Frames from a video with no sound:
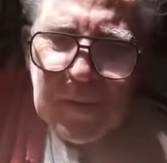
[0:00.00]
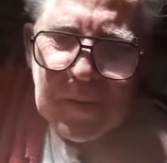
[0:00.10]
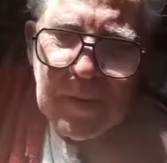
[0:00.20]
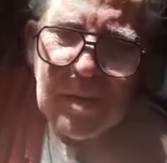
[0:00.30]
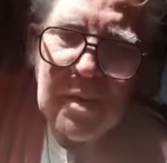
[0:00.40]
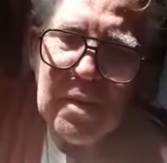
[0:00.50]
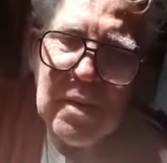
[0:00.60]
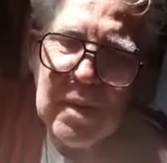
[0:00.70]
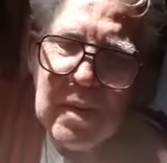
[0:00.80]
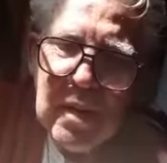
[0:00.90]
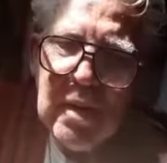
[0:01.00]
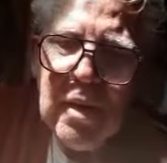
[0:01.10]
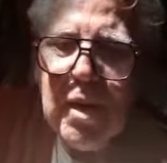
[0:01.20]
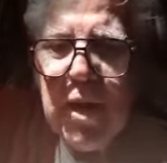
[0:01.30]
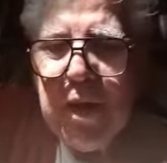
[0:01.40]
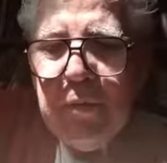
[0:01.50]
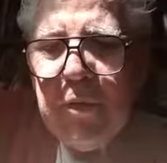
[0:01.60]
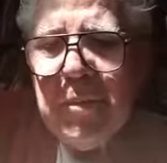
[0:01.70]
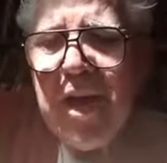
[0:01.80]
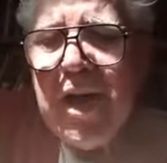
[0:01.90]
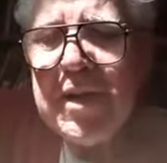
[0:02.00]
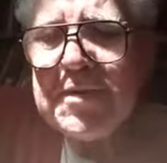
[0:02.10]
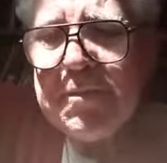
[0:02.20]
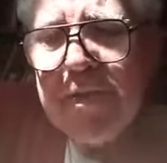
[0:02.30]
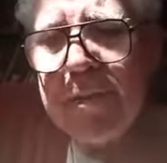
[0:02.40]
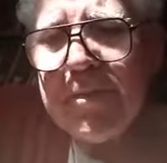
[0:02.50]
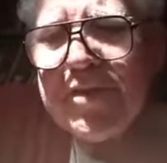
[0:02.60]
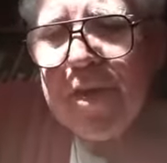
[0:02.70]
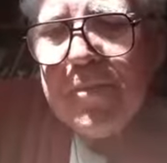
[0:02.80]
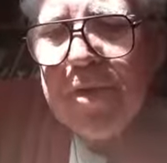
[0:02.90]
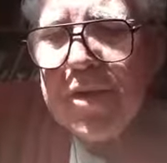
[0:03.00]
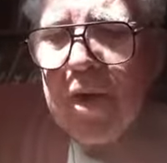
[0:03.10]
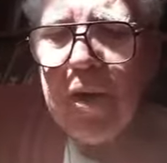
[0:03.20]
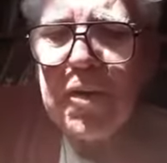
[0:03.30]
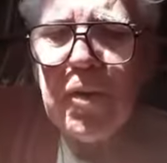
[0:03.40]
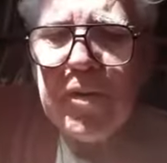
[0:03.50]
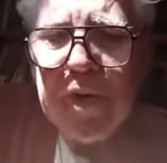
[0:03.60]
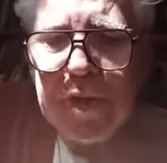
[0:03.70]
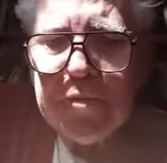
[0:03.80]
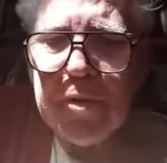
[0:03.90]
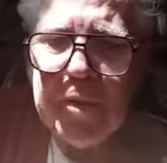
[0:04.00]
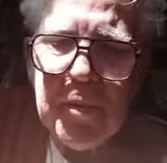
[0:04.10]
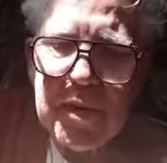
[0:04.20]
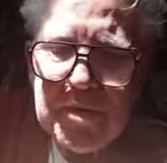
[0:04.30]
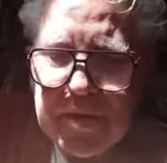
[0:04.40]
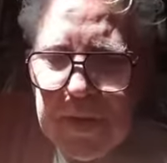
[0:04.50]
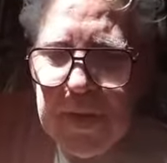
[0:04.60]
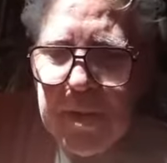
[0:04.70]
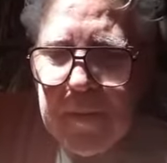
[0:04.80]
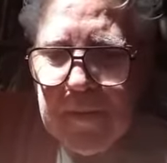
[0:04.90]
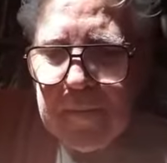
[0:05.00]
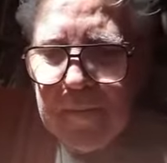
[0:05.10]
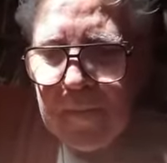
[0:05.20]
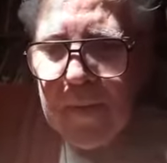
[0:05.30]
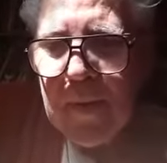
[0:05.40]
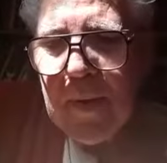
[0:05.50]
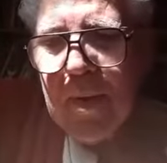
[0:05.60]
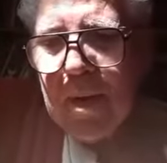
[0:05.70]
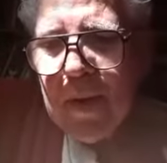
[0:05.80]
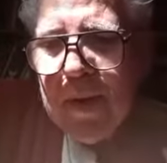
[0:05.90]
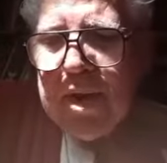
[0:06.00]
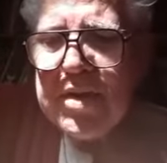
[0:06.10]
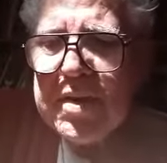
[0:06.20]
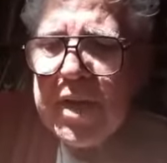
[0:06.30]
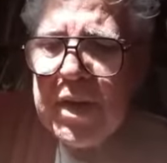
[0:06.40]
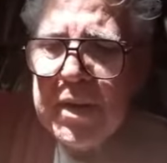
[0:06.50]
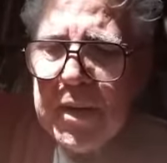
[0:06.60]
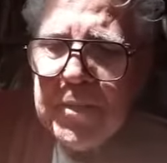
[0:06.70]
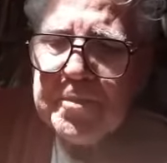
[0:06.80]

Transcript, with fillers: it reminds me of something Arlo Guthrie once said. He said,